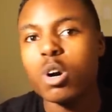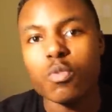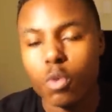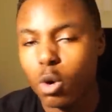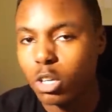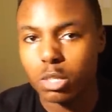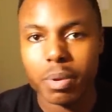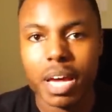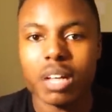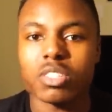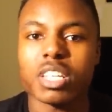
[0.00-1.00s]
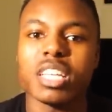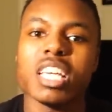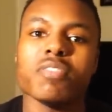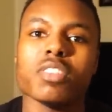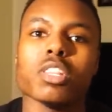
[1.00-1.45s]
400 pounds and
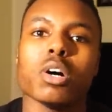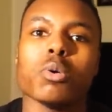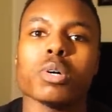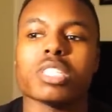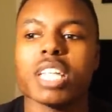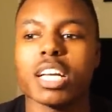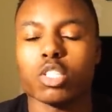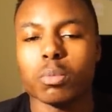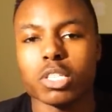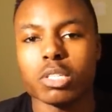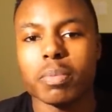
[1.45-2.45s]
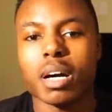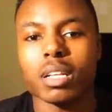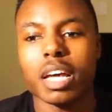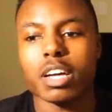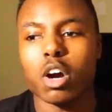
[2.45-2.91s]
even though it's not so much
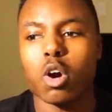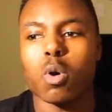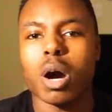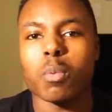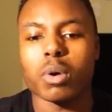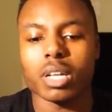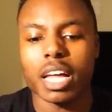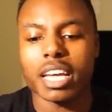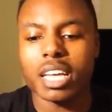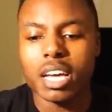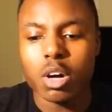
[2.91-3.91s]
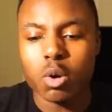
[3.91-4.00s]
about like oh i want to like